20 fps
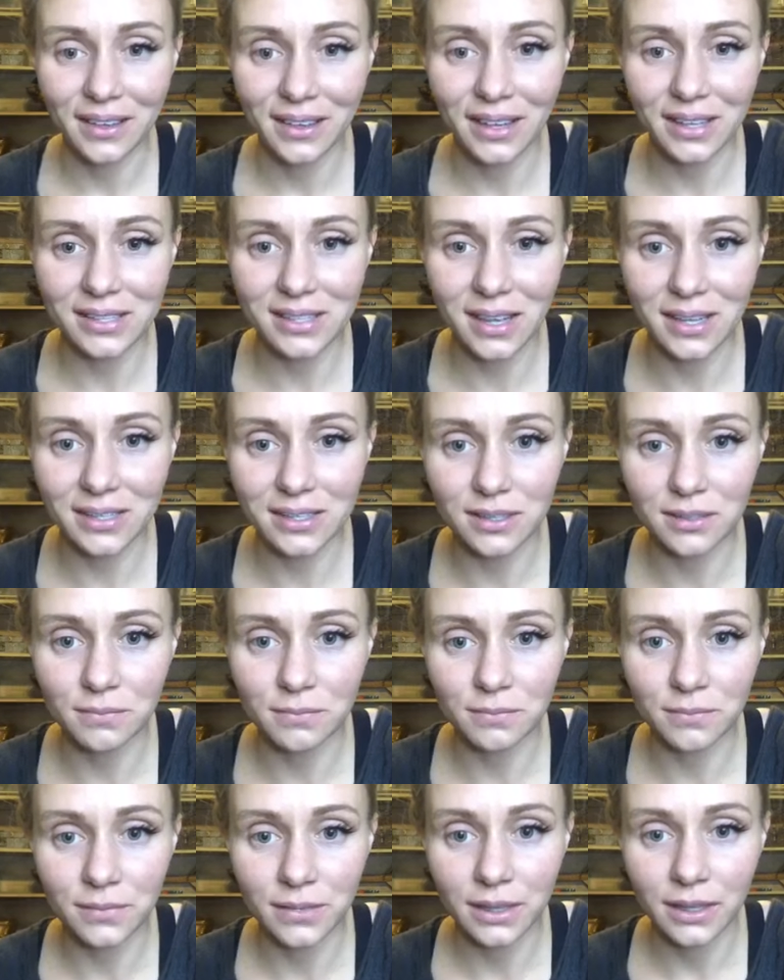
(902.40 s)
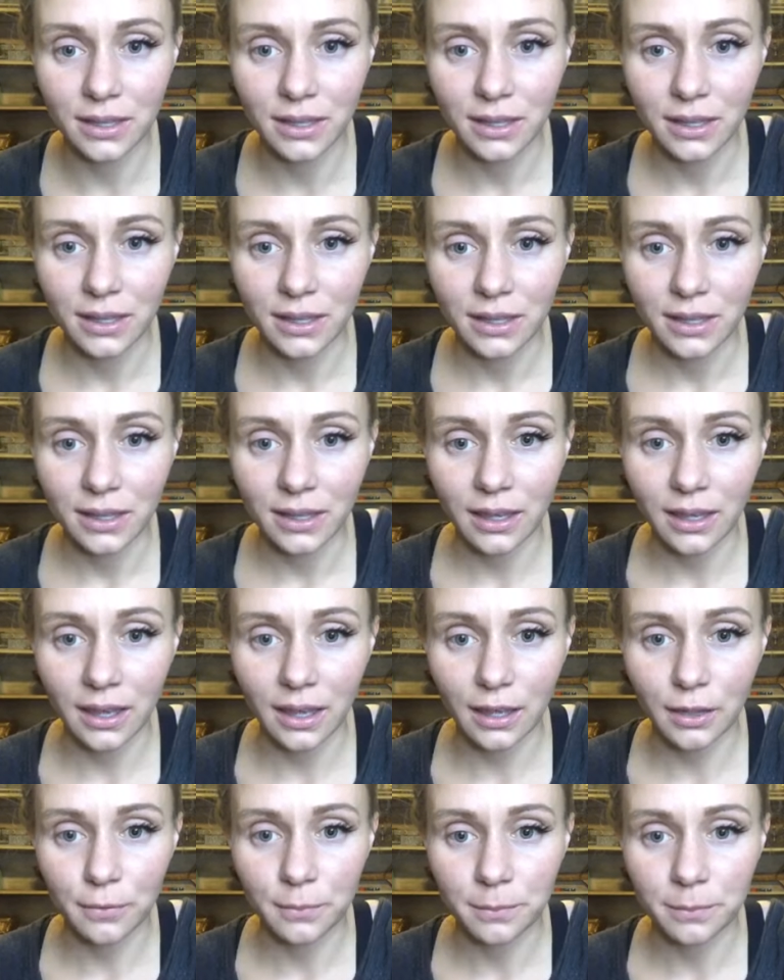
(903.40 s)
That's awesome.
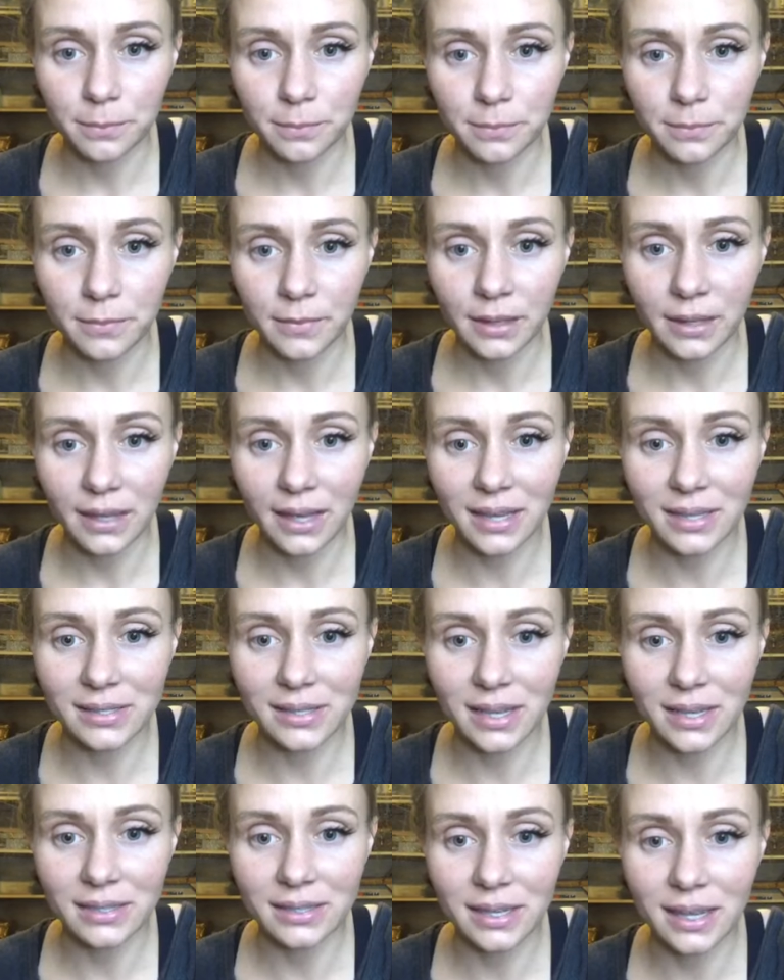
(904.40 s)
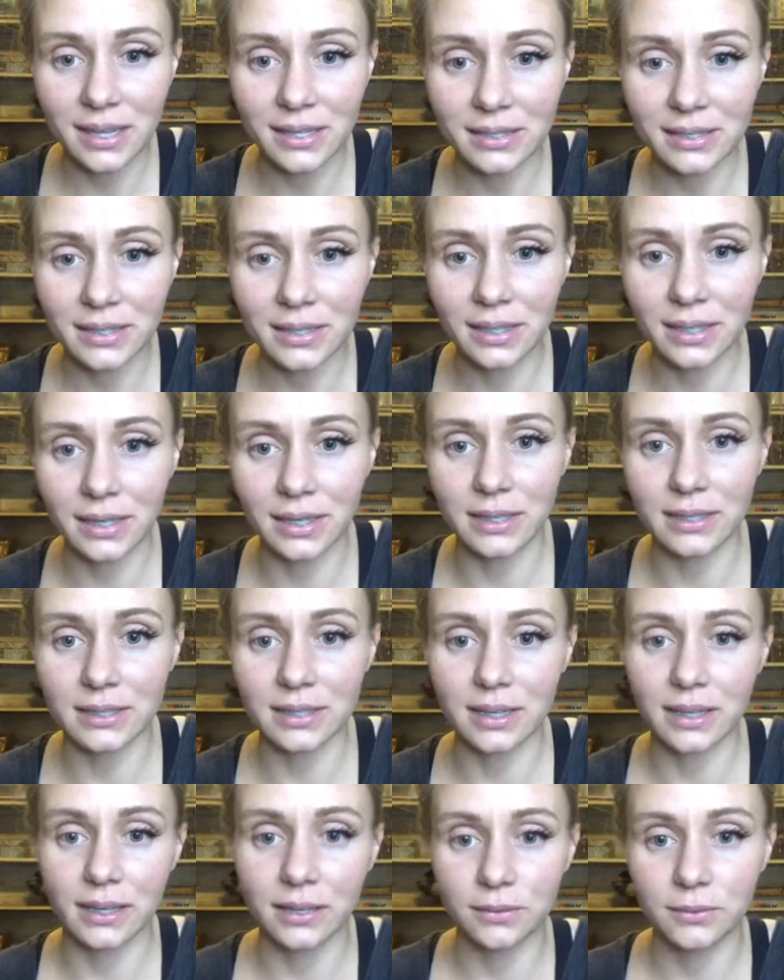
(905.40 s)
Okay. Yes, yes, yes to ladies'
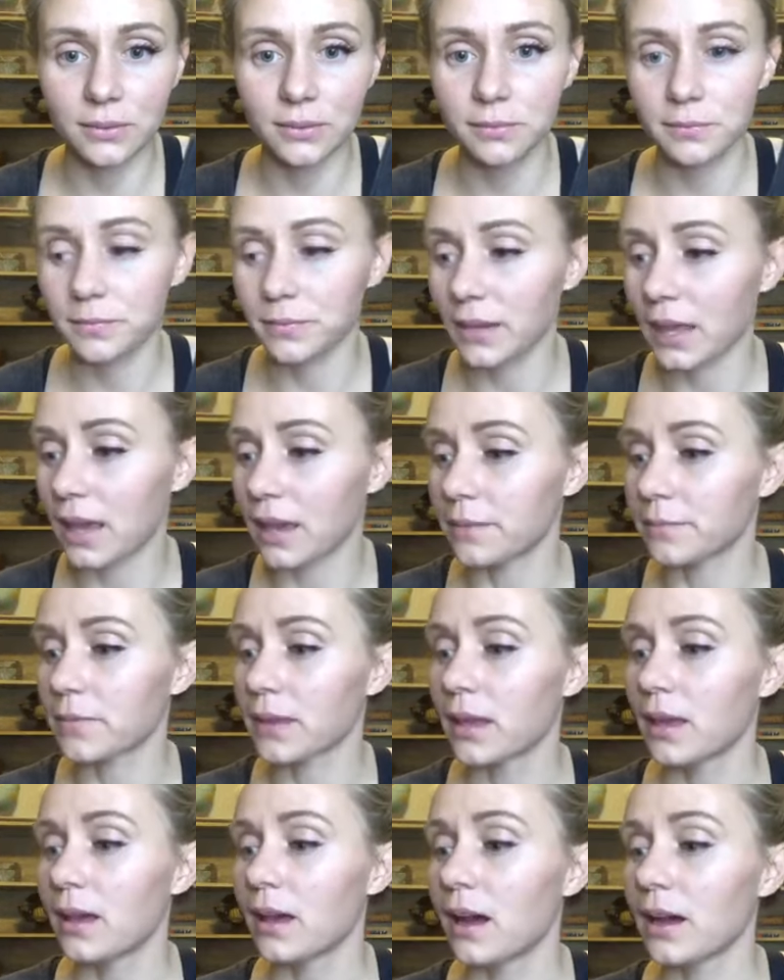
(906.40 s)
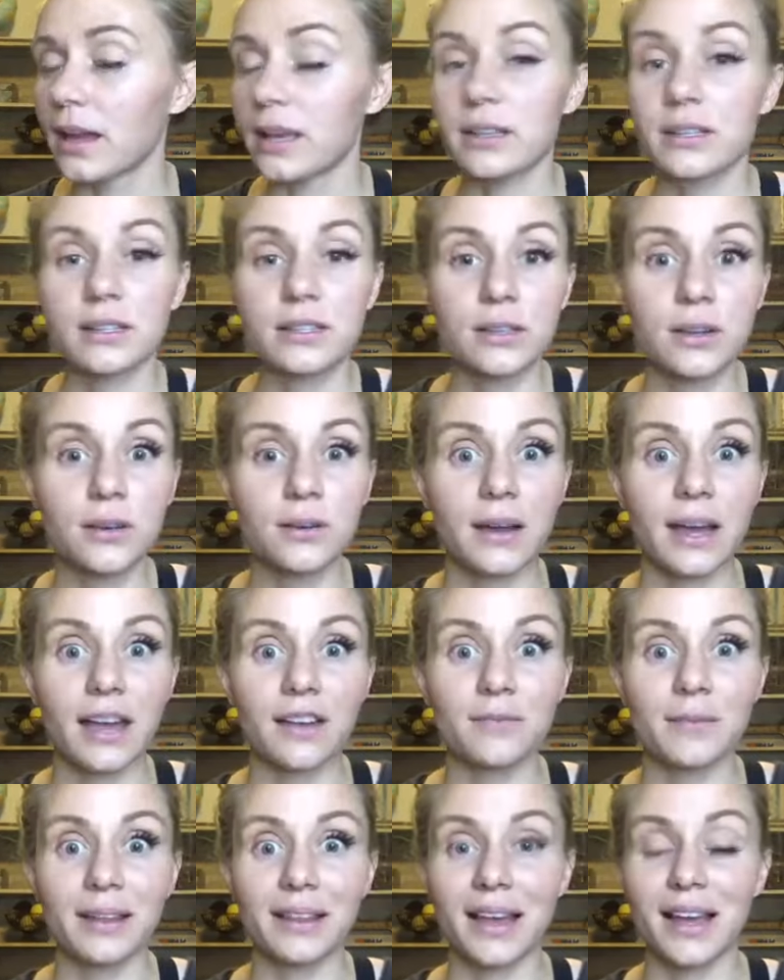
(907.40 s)
night. Whoop. Okay. All right. So I
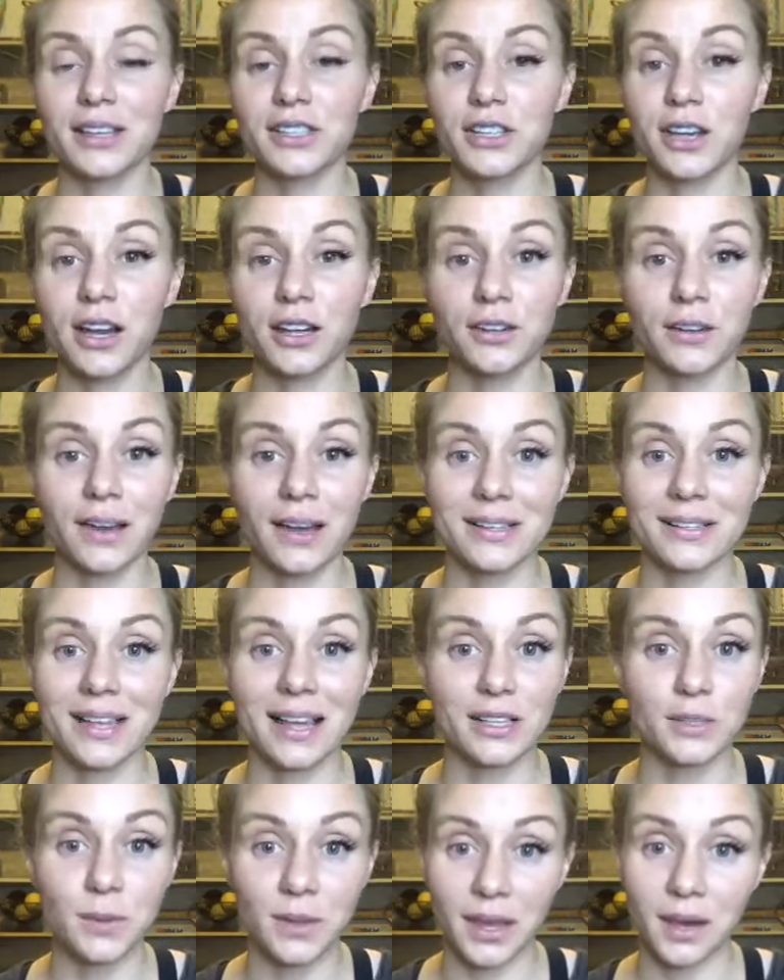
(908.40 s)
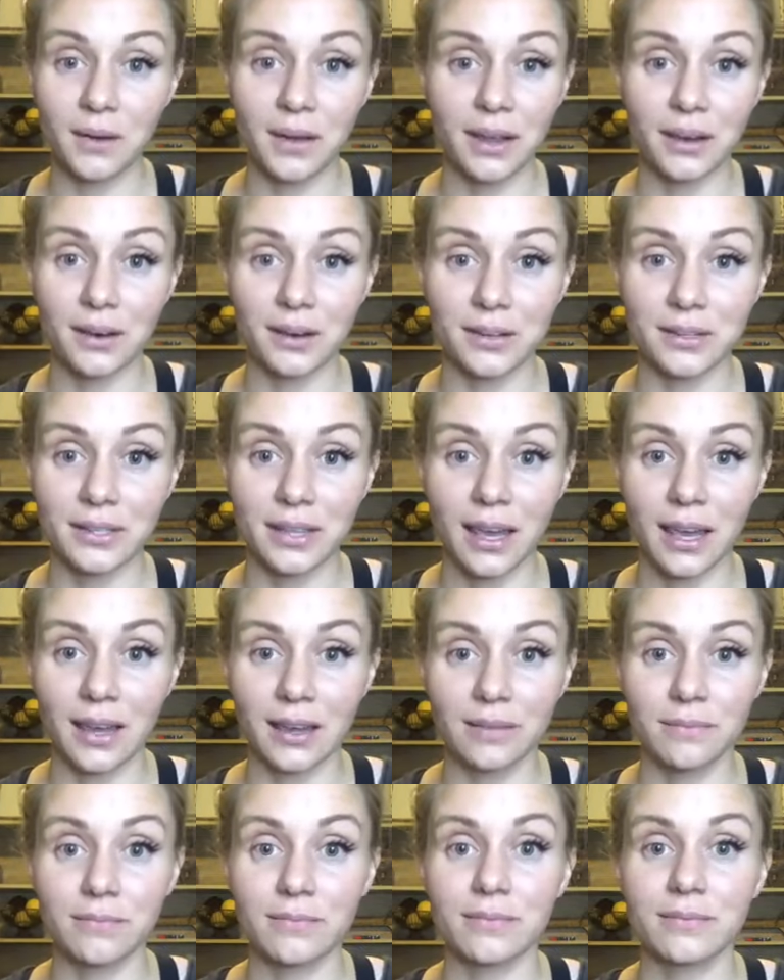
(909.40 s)
have my lash on. You guys, that's without anchors,
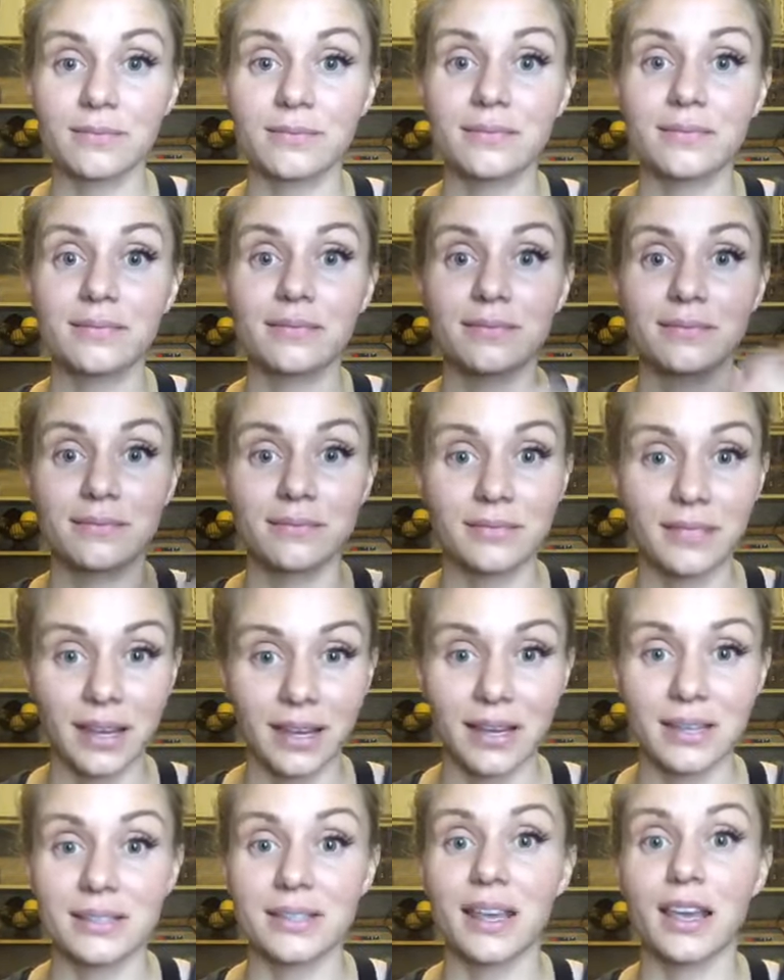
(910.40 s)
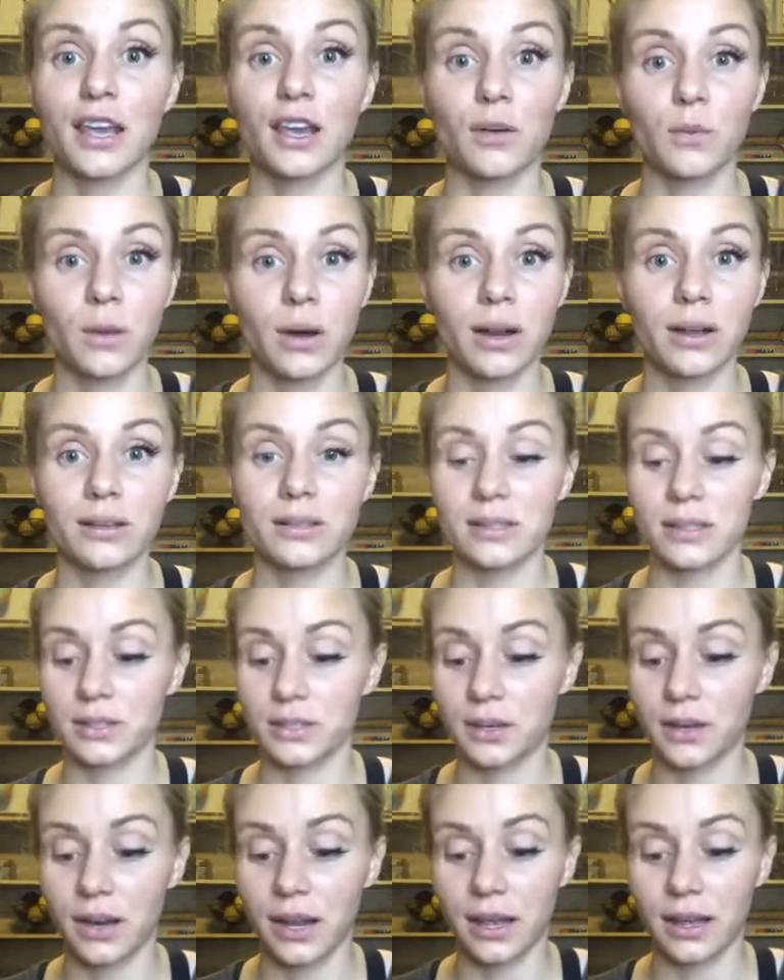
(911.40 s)
okay? Like I say, it works. It's
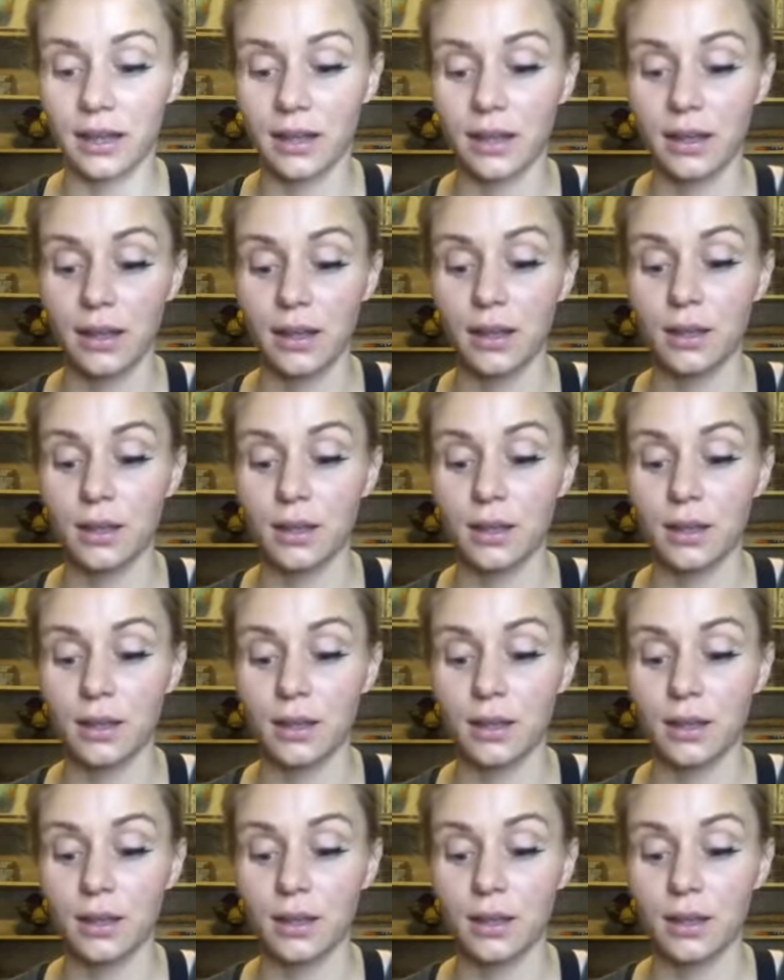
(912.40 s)
great.